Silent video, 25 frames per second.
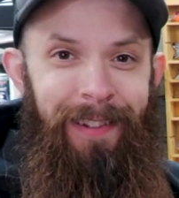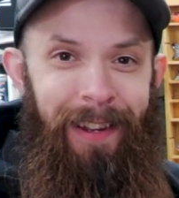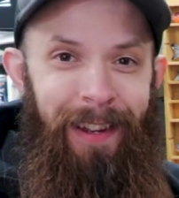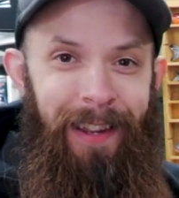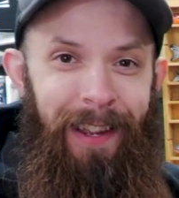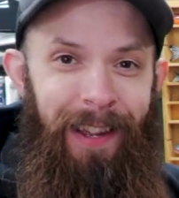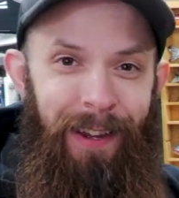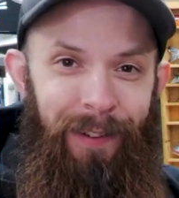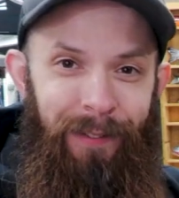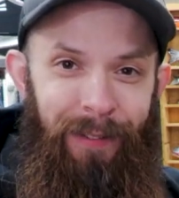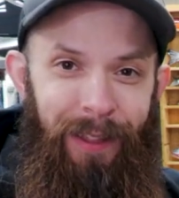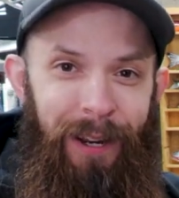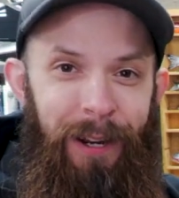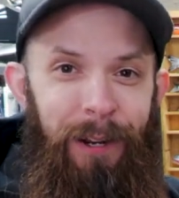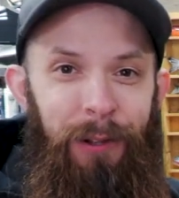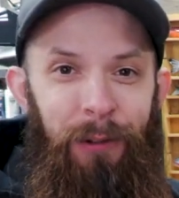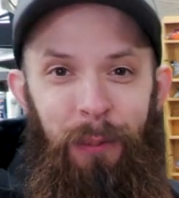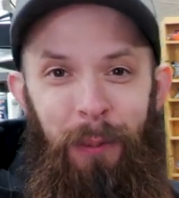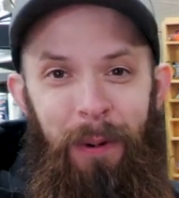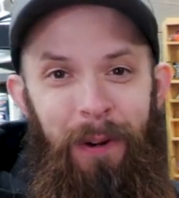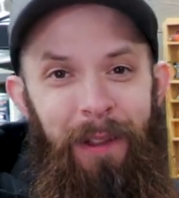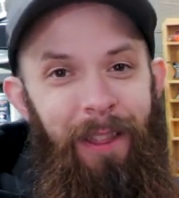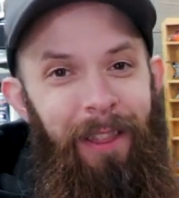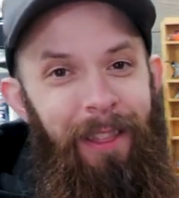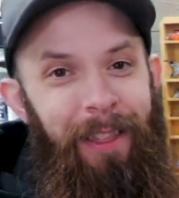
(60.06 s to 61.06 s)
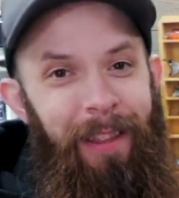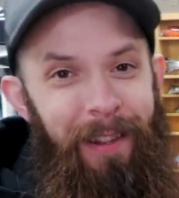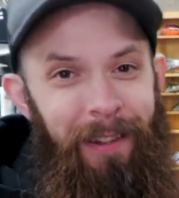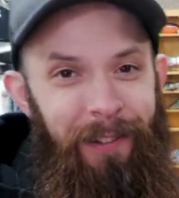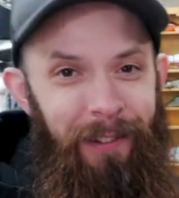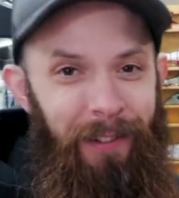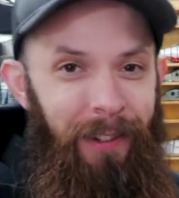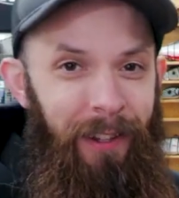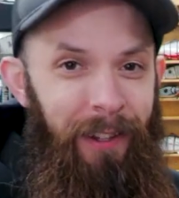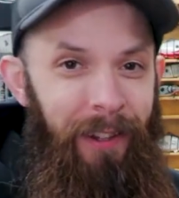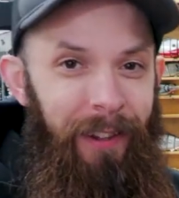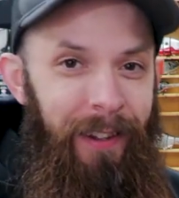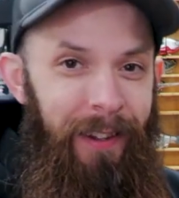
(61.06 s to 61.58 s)
I have. That is one of the things
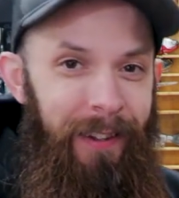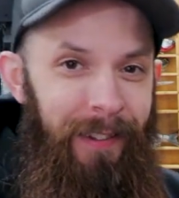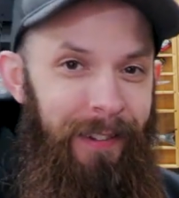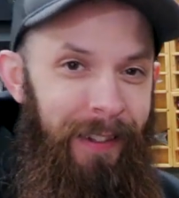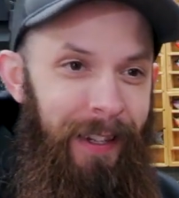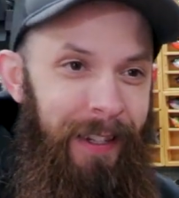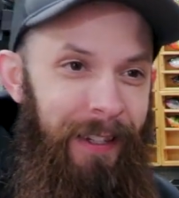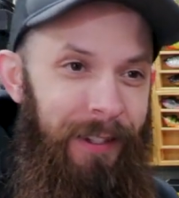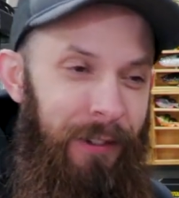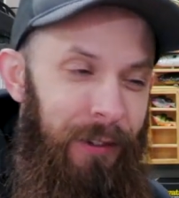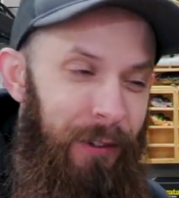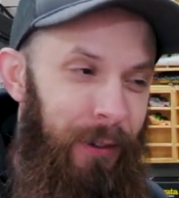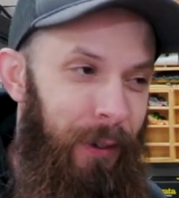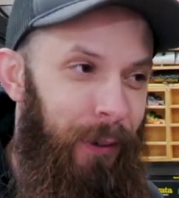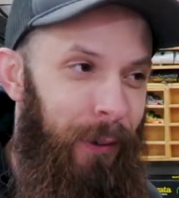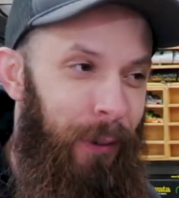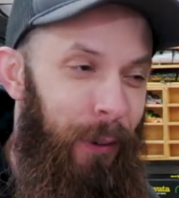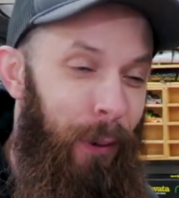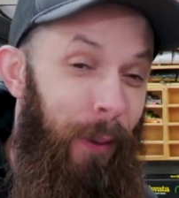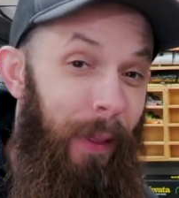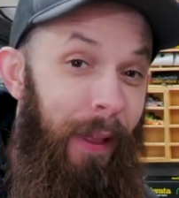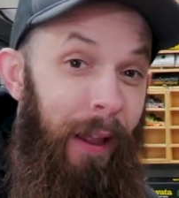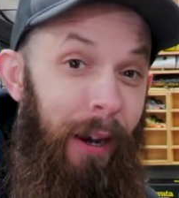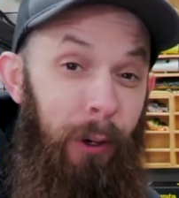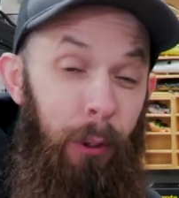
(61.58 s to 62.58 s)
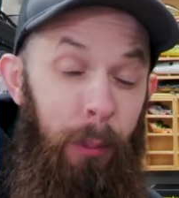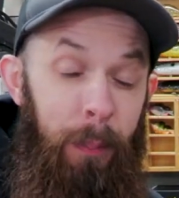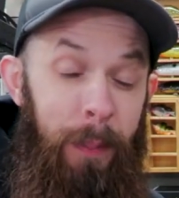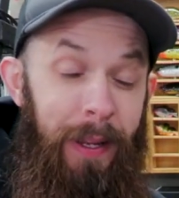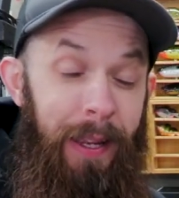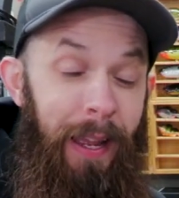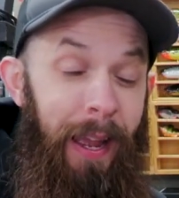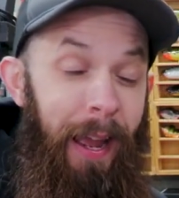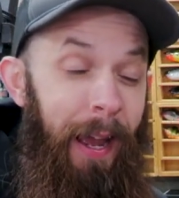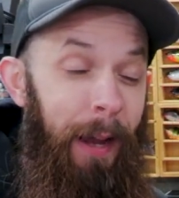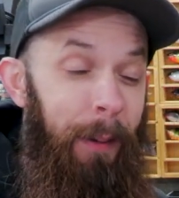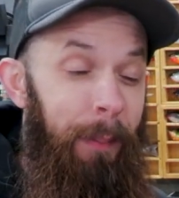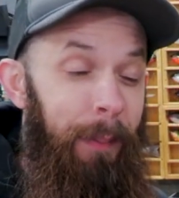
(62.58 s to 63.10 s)
on the list. I just don't know that it'll be
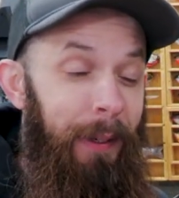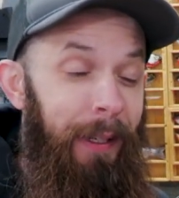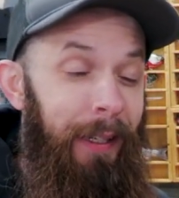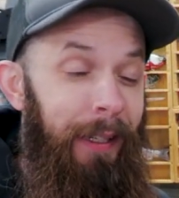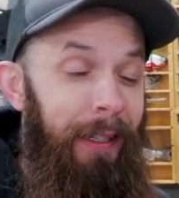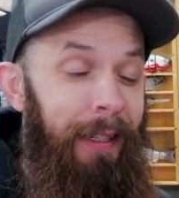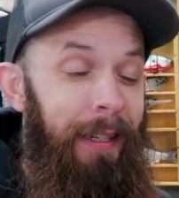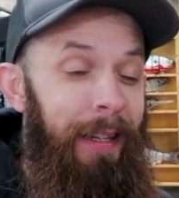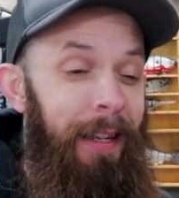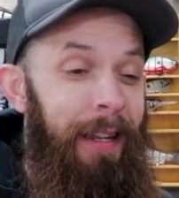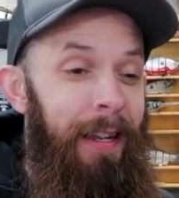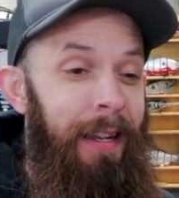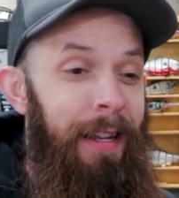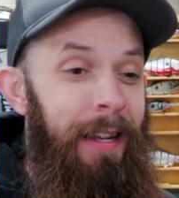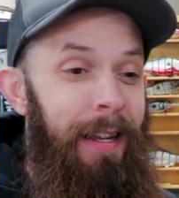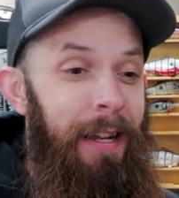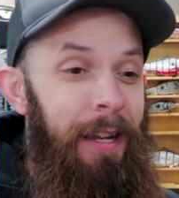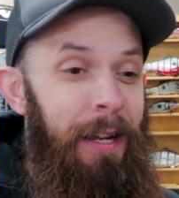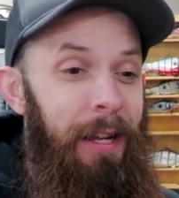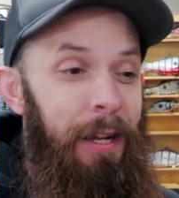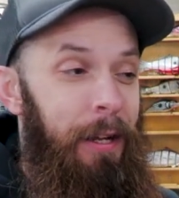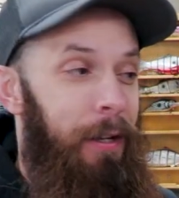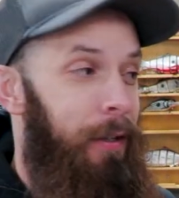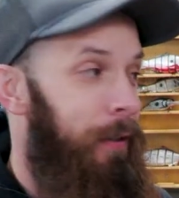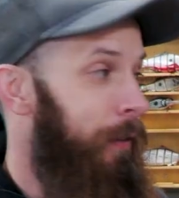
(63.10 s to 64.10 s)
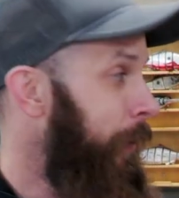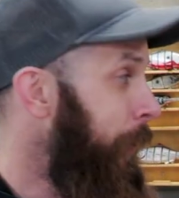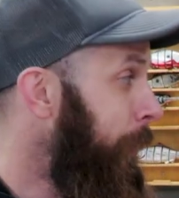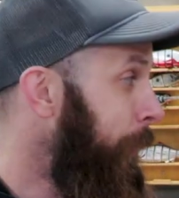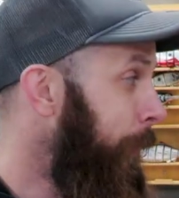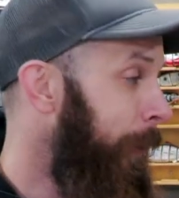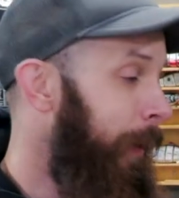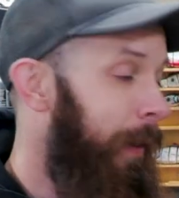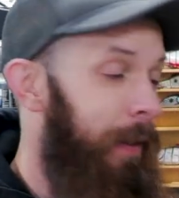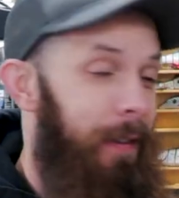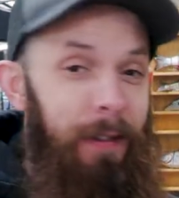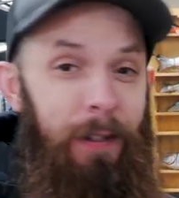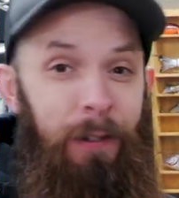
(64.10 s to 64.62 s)
happening
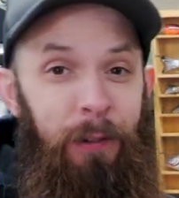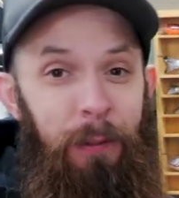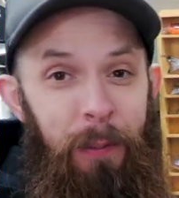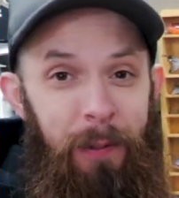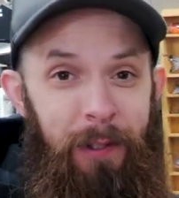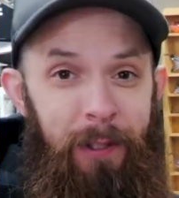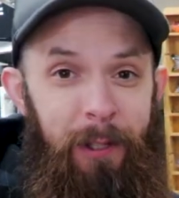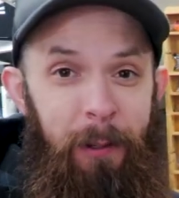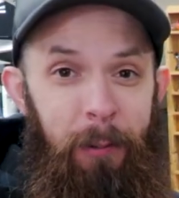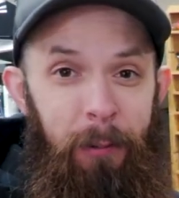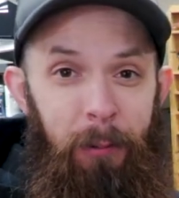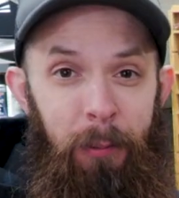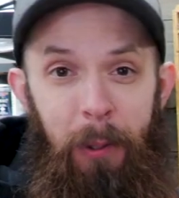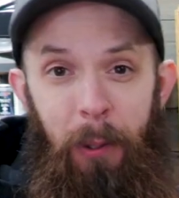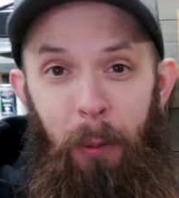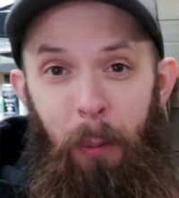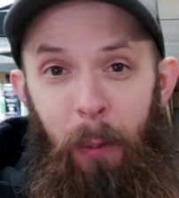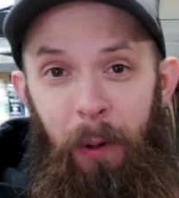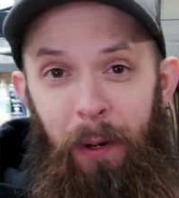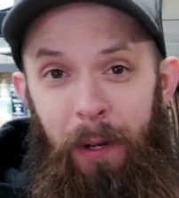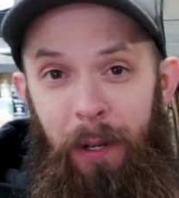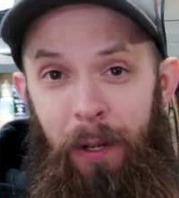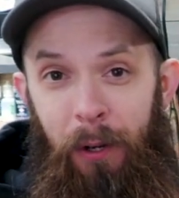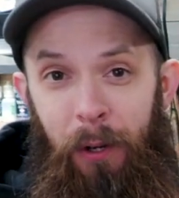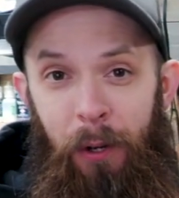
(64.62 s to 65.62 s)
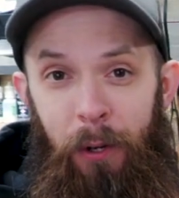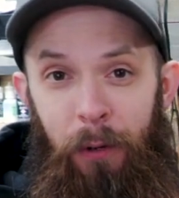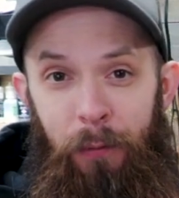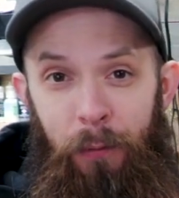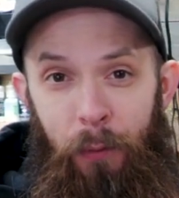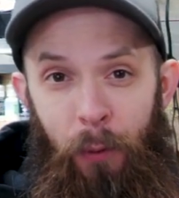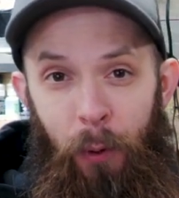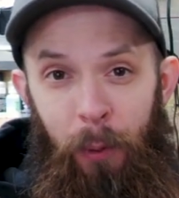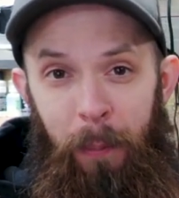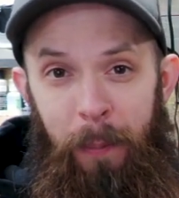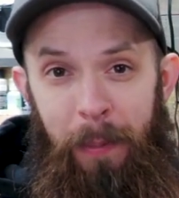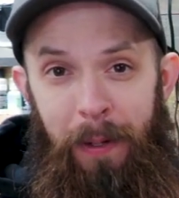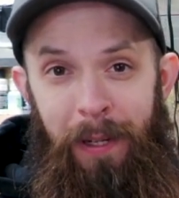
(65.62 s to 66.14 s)
soon, because this one seems to be working good
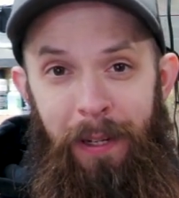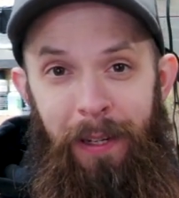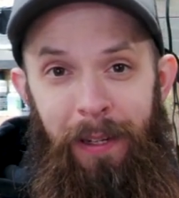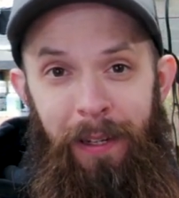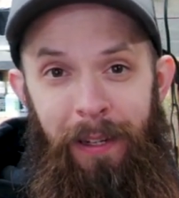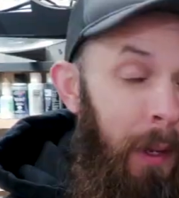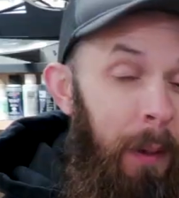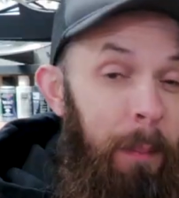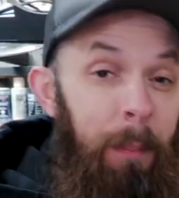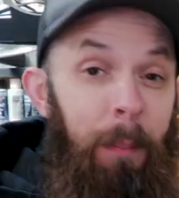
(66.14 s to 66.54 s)
for me.